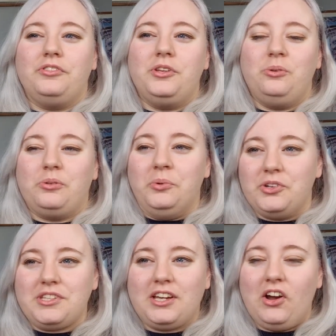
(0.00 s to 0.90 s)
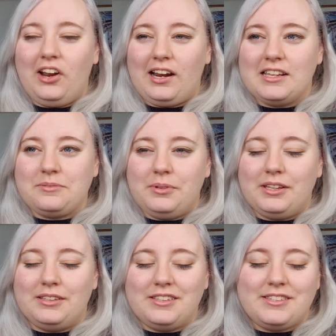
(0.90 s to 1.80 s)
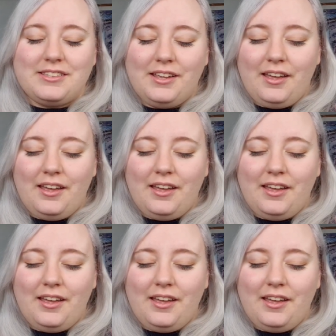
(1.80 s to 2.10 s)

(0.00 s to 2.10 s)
two of the most iconic lesbians